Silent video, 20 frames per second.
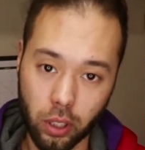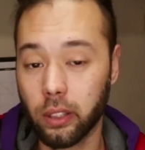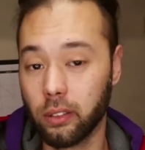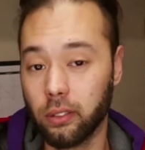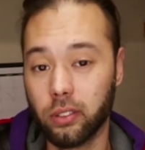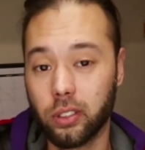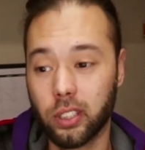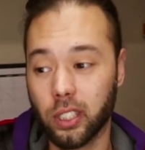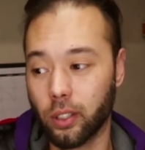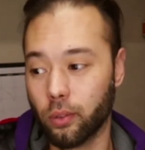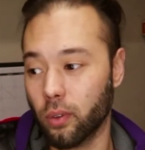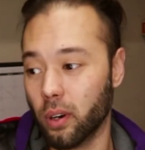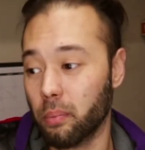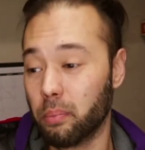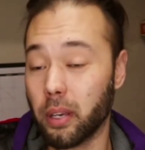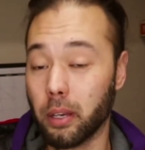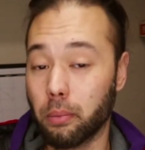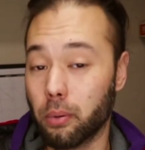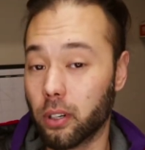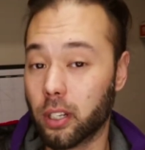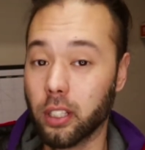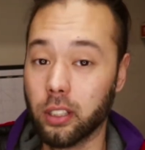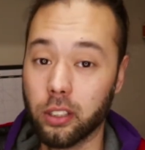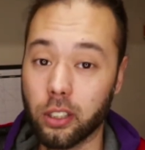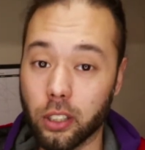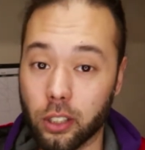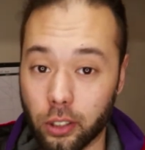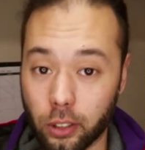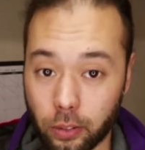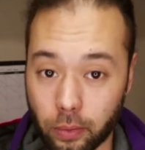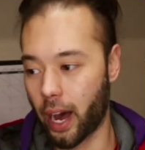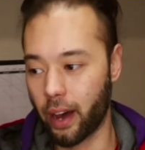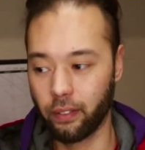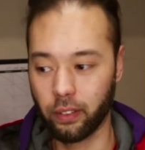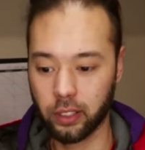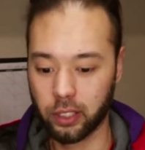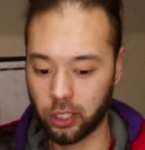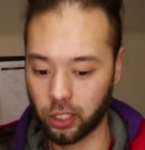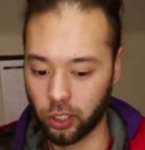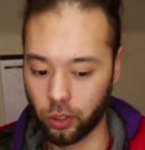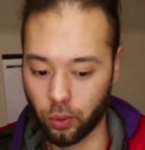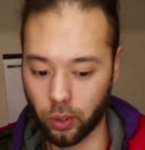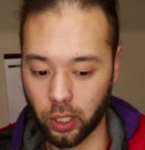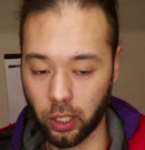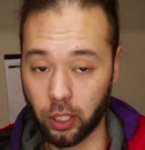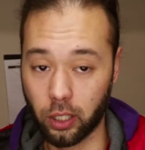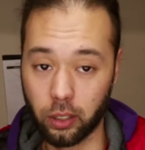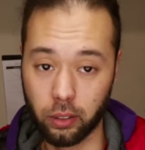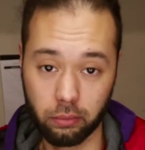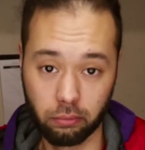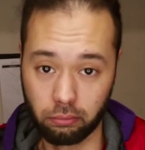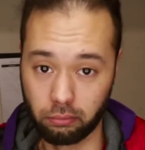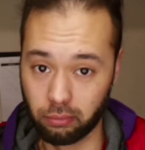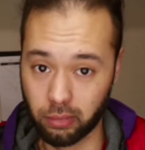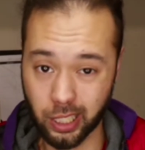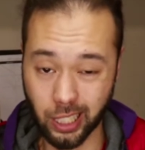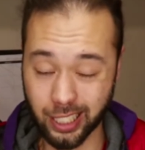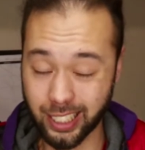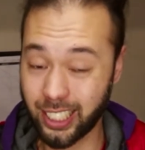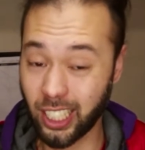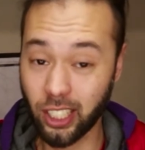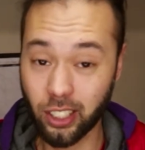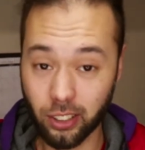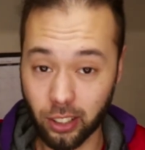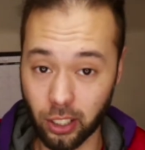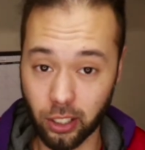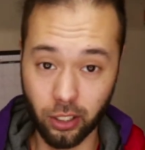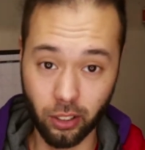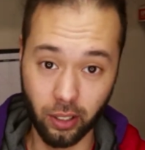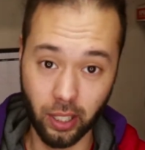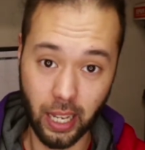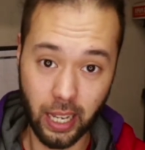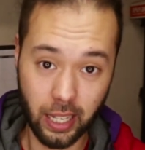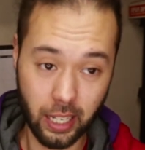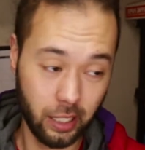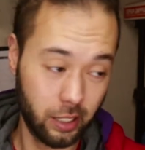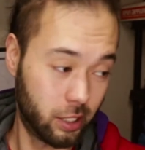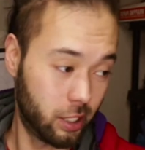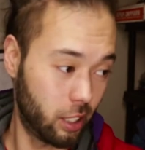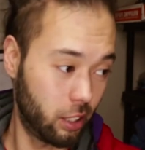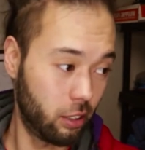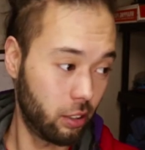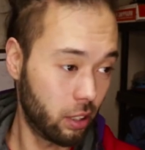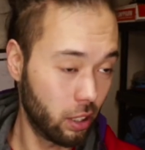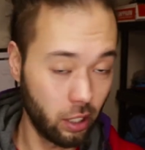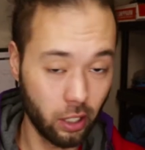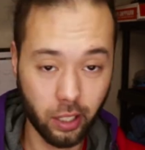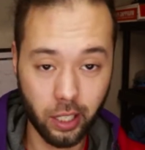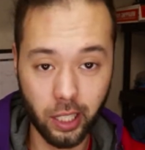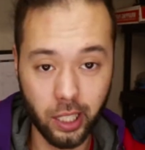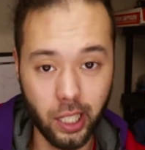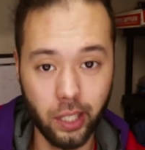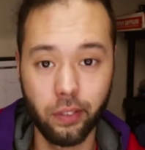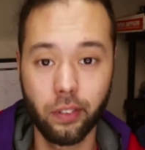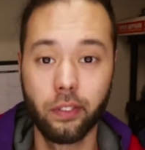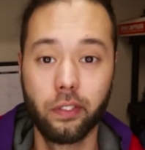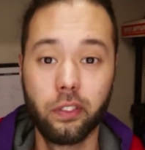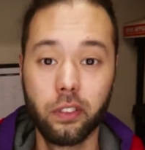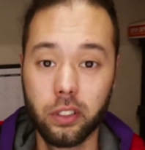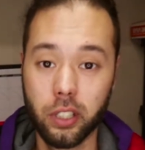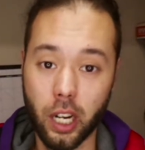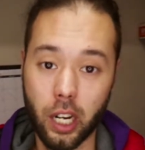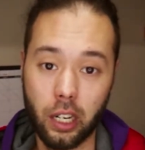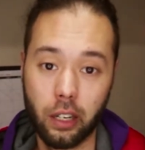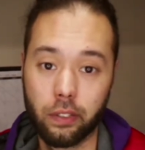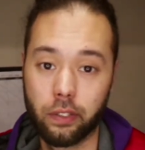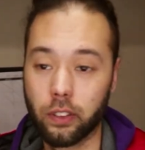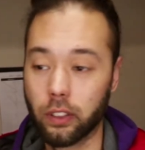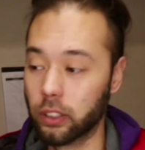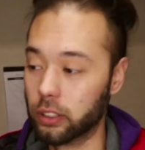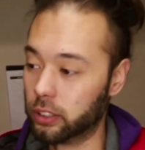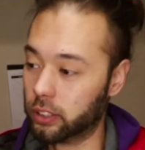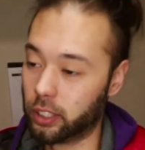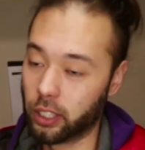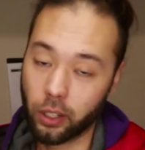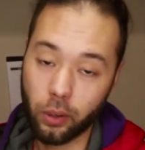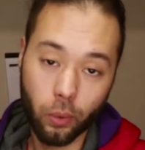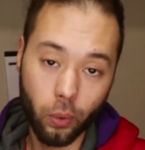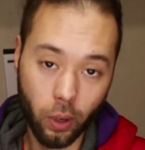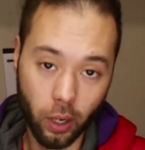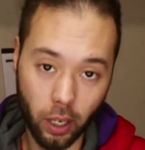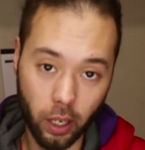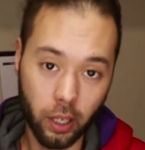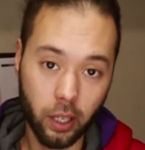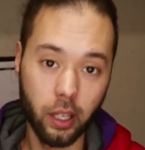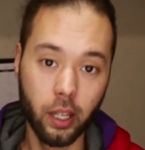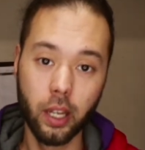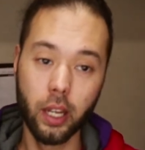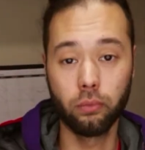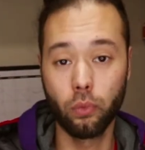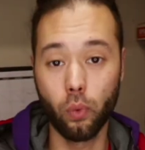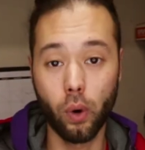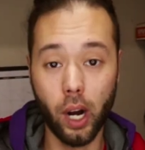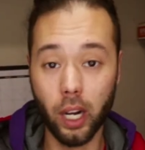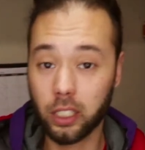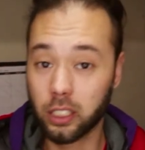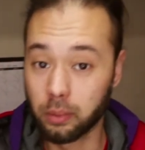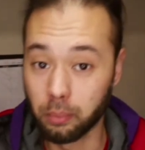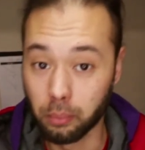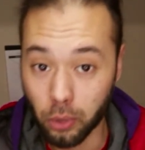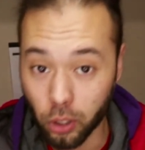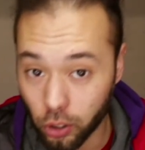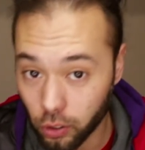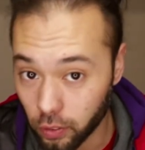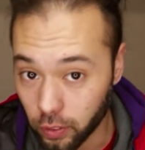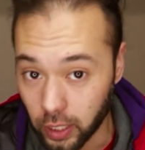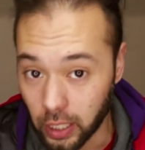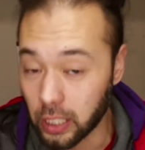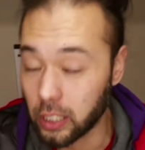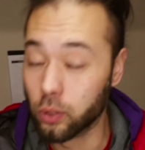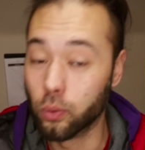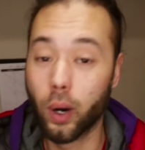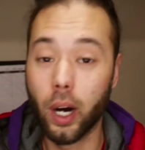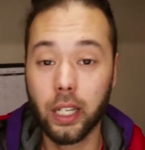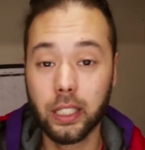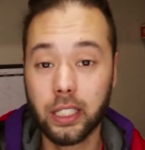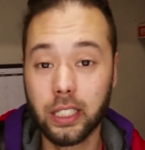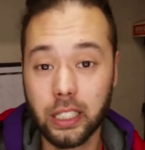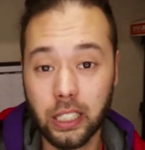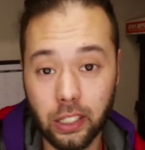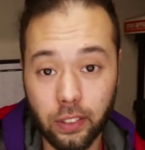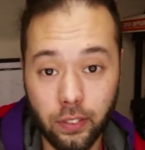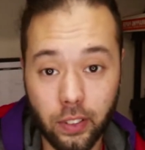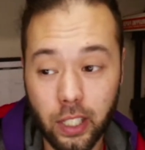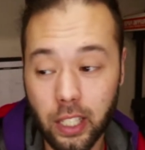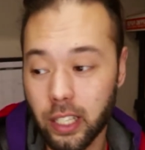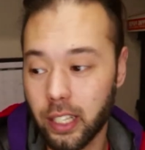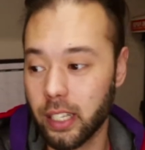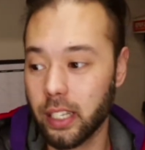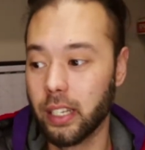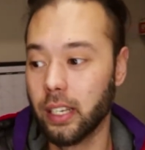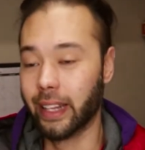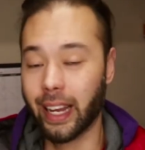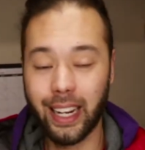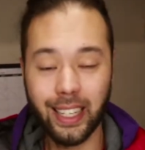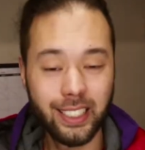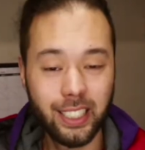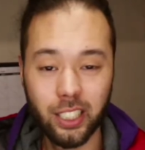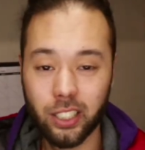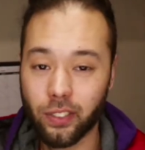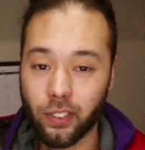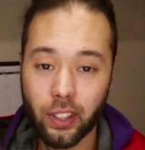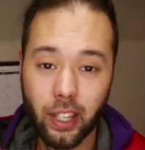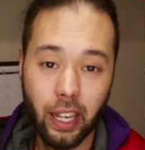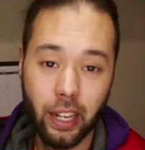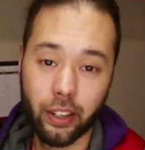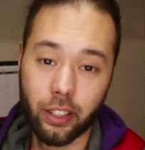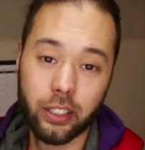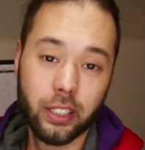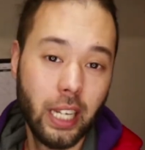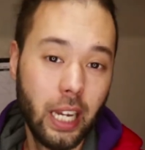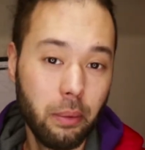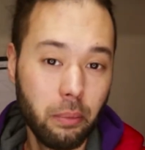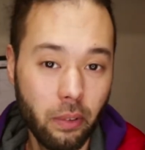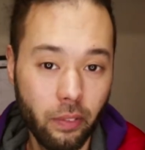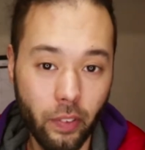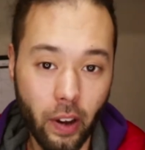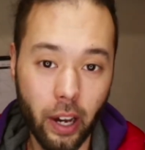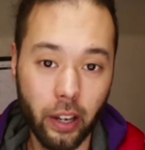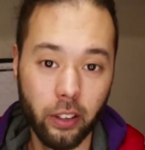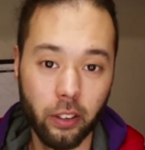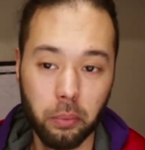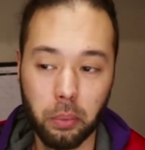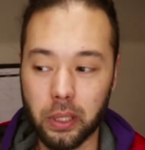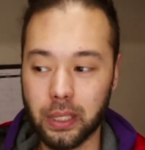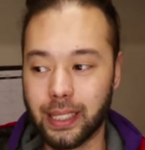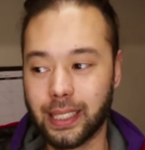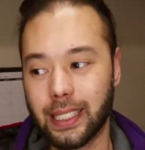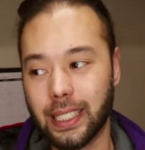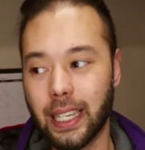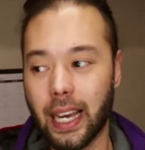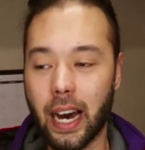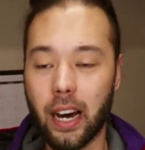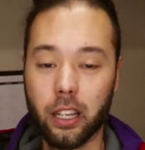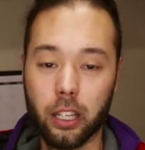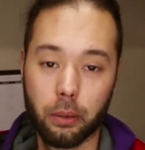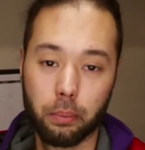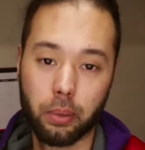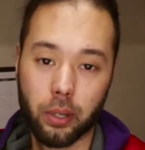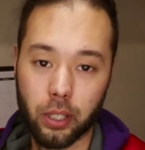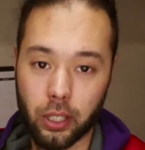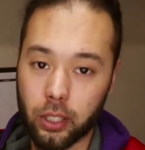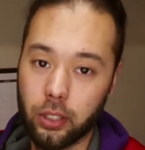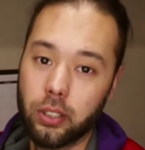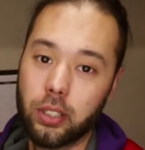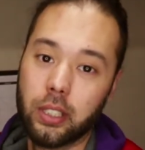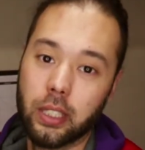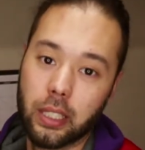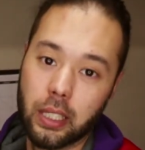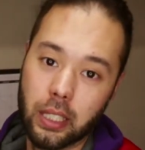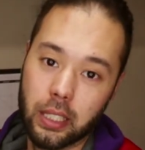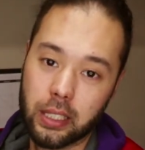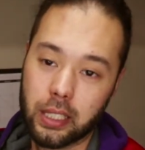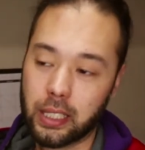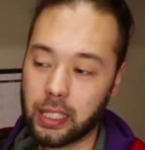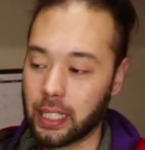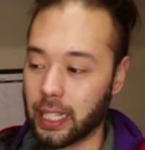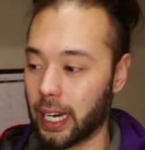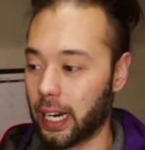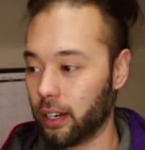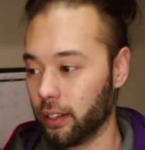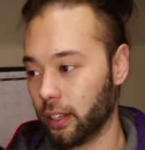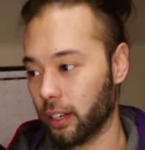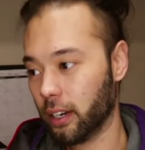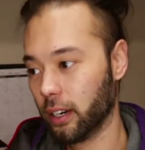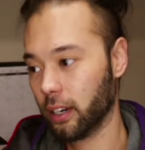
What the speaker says: You've seen what people can do. Obviously you want to continue to do that, continue to look at different photographers, their work, watch movies, watch TV, not just for the entertainment value, but see how they're producing it, see how